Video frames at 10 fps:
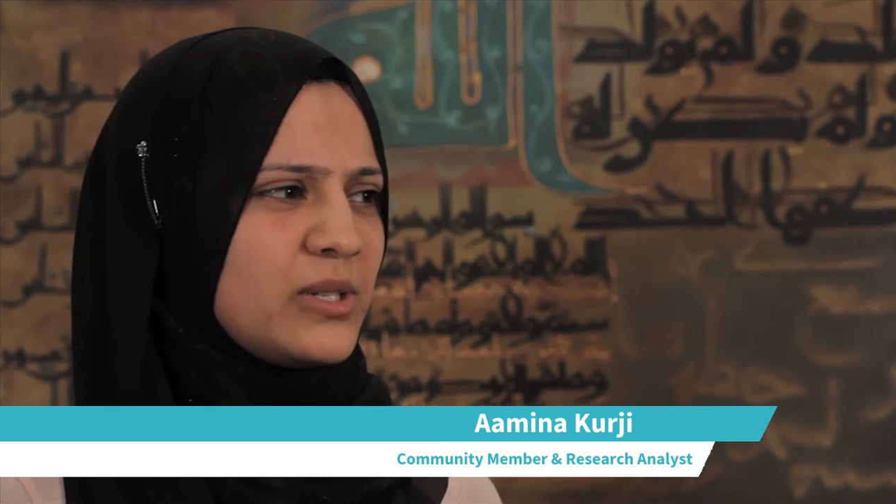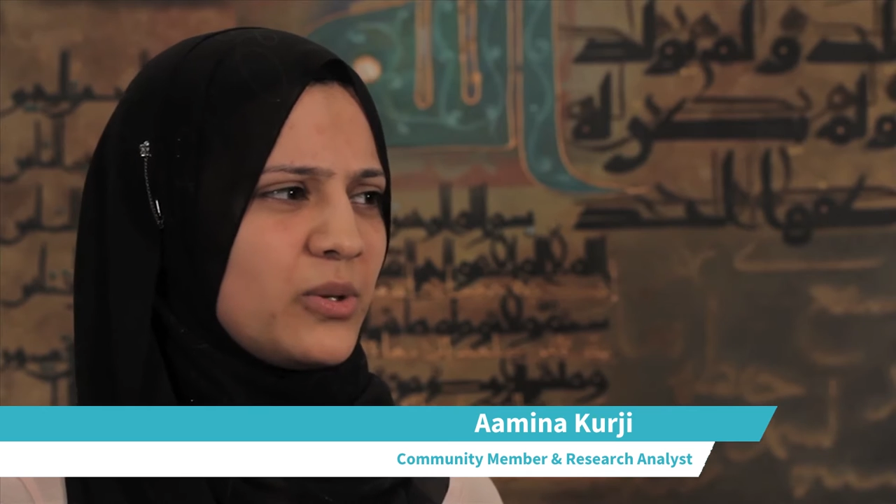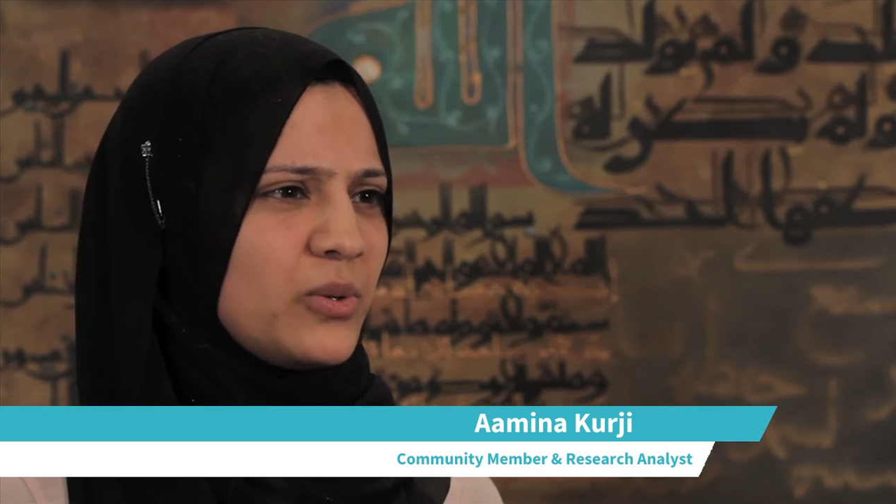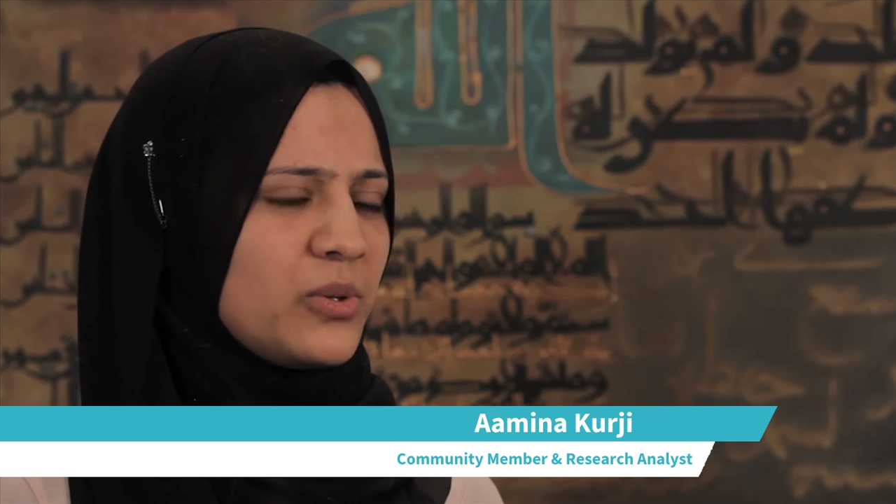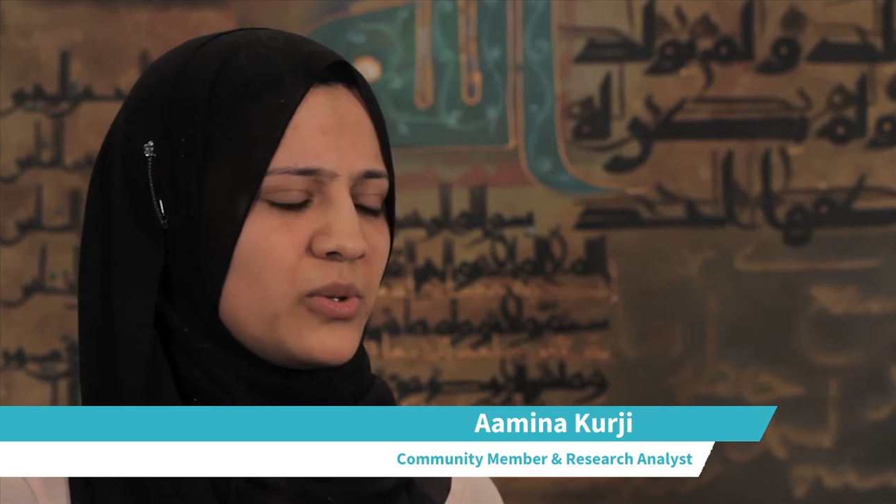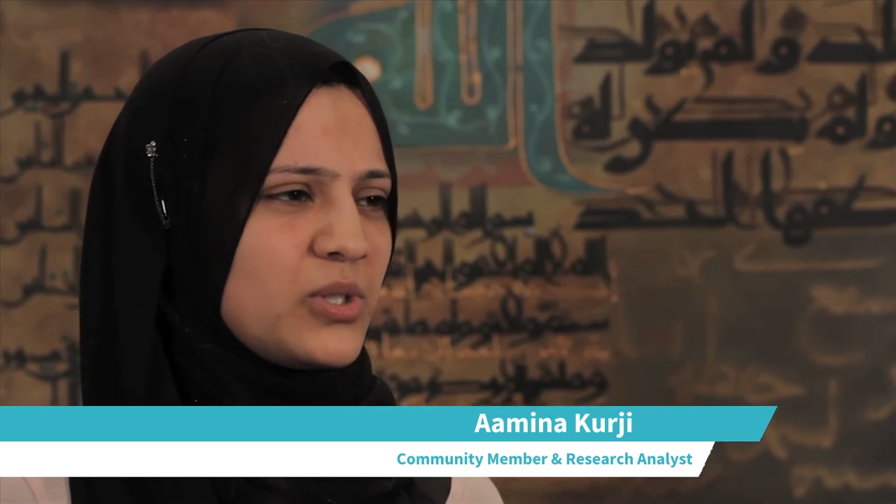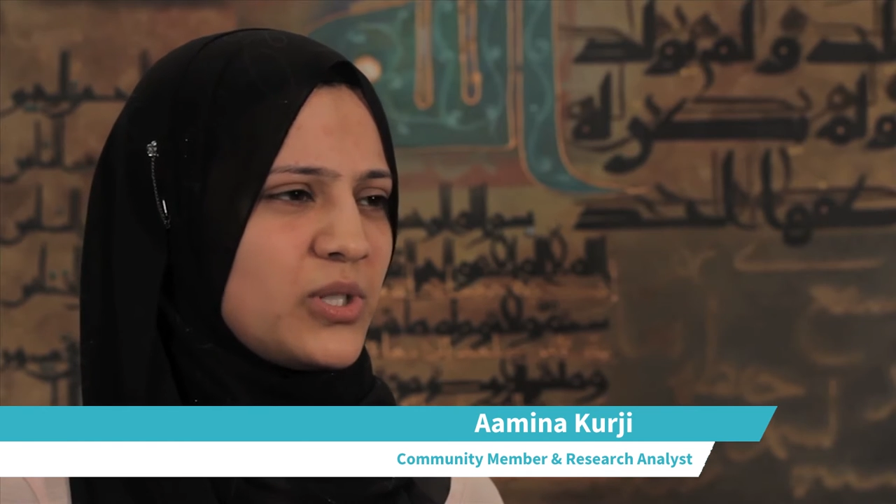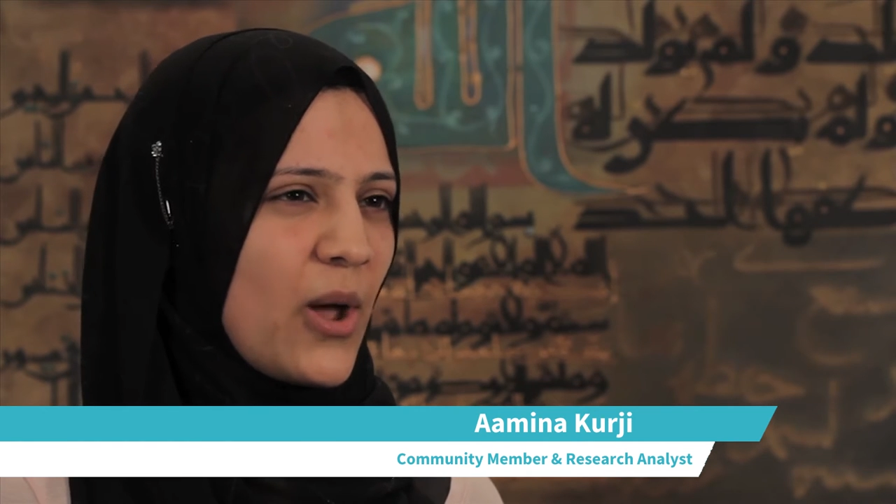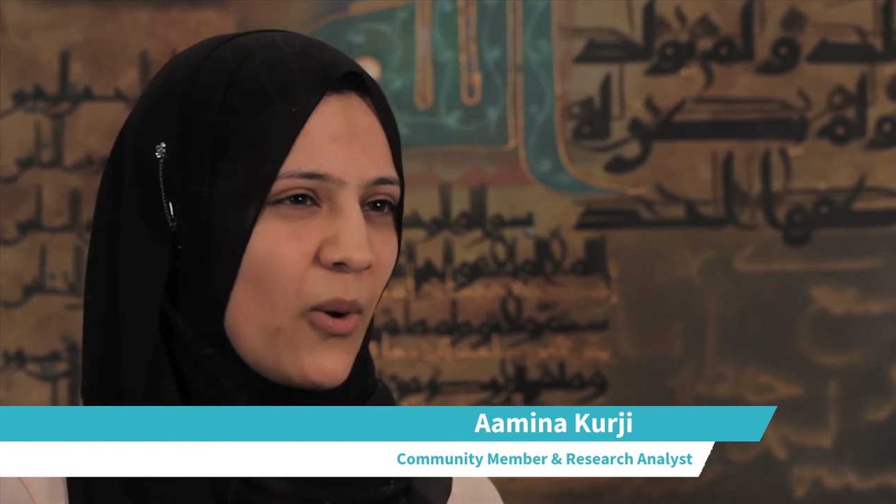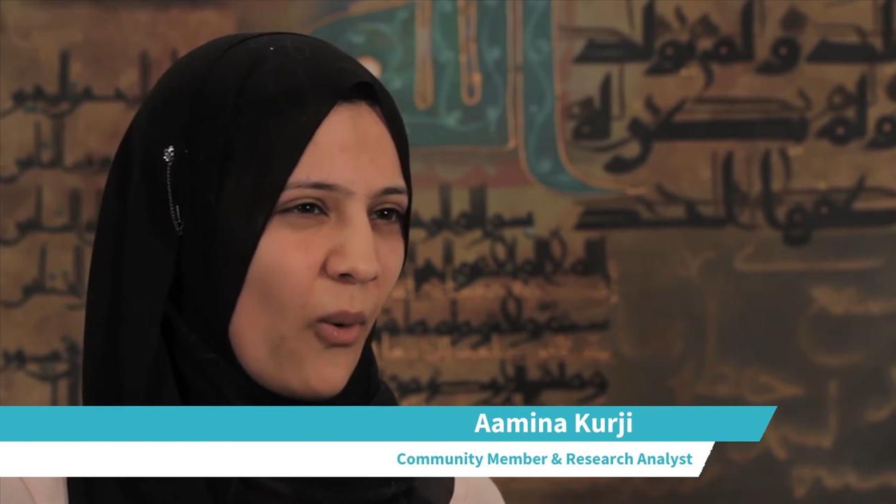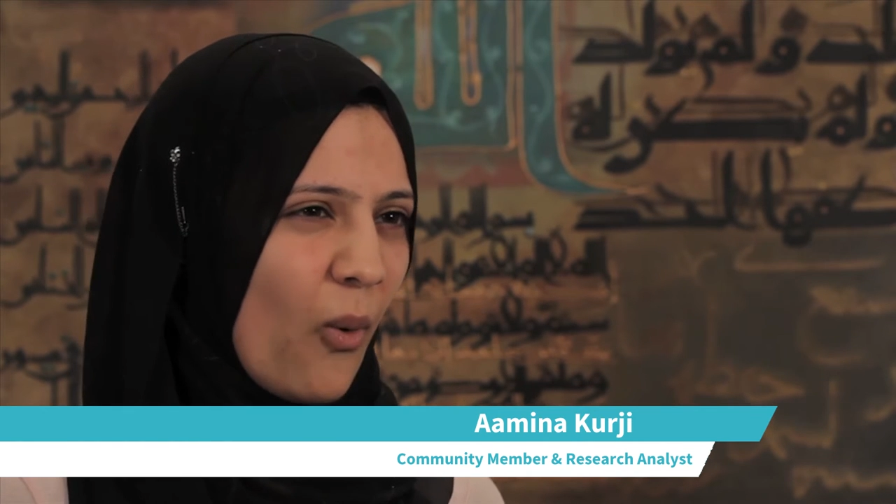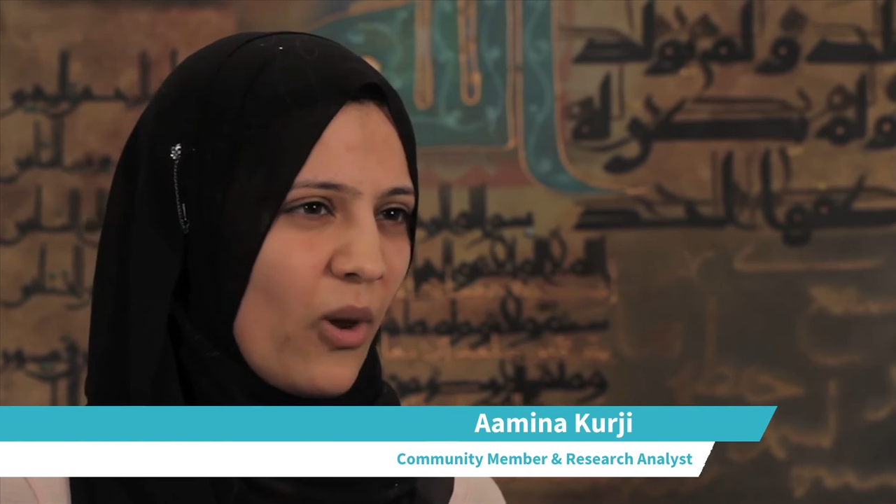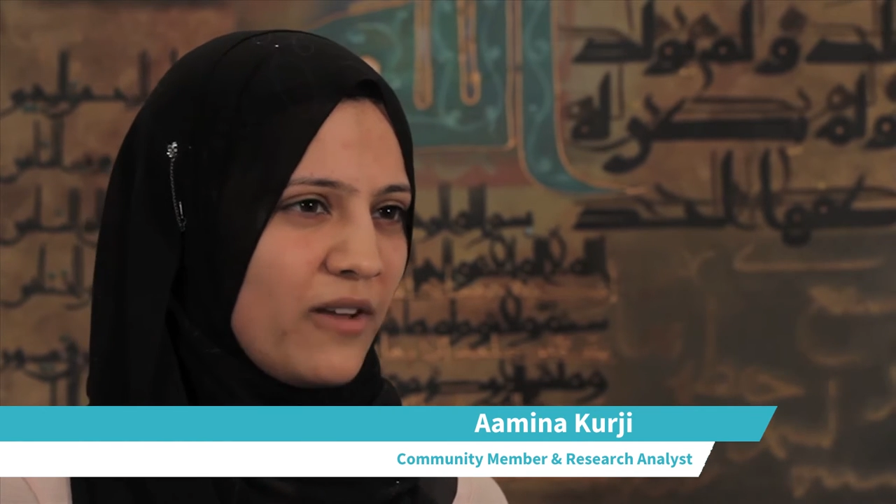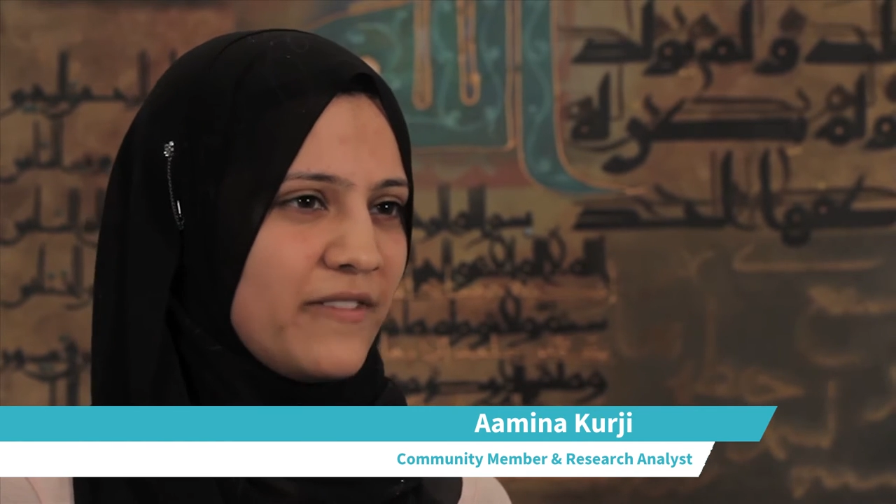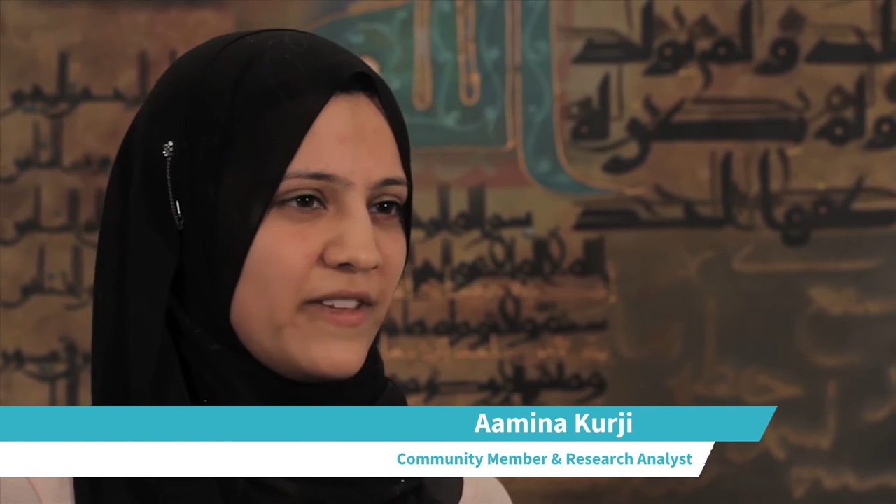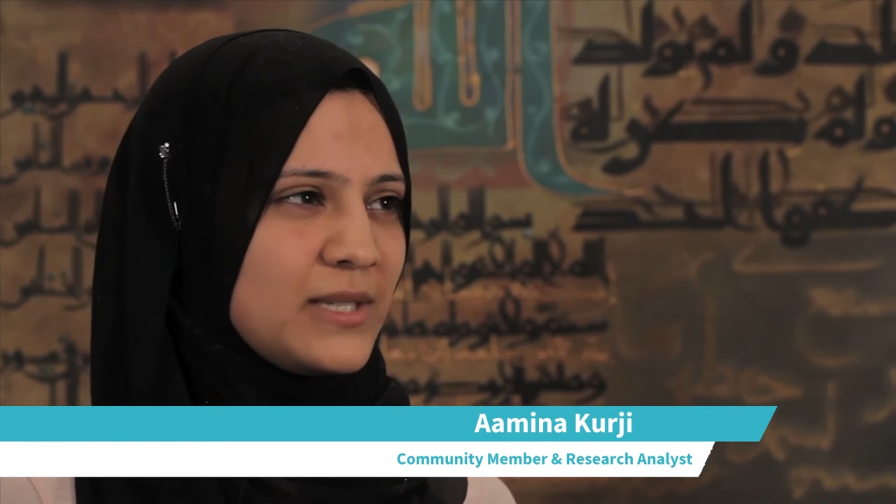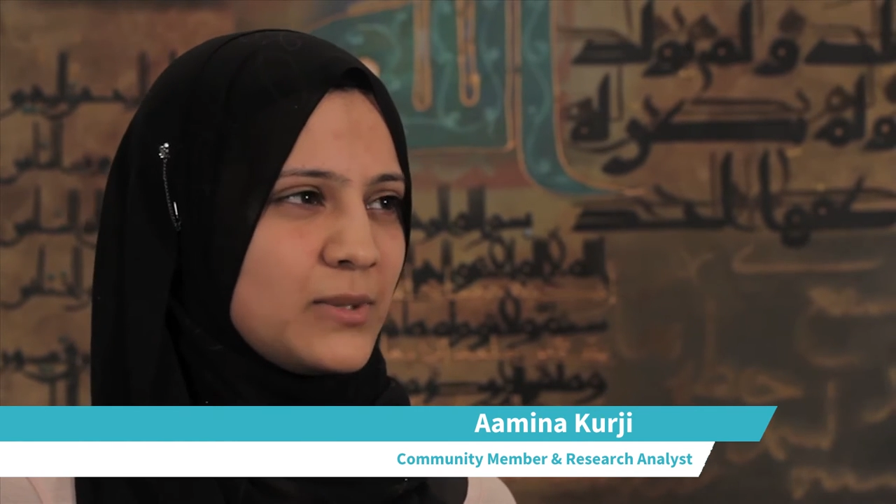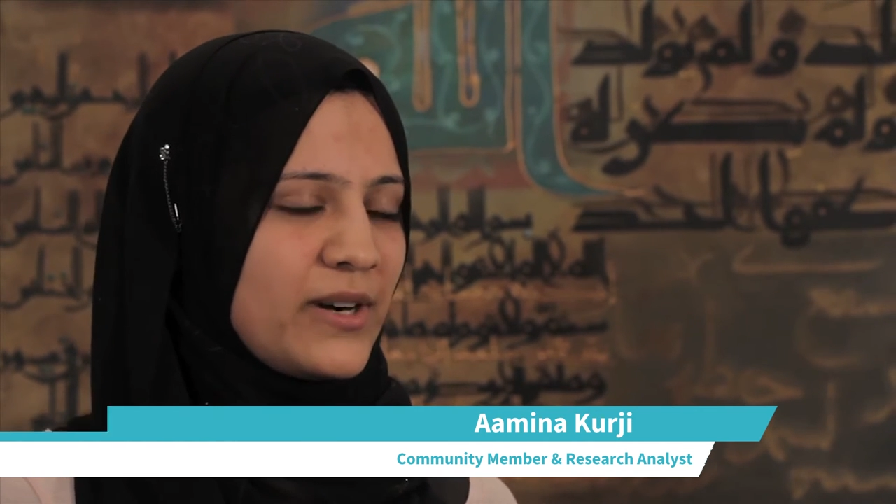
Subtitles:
to show all of this.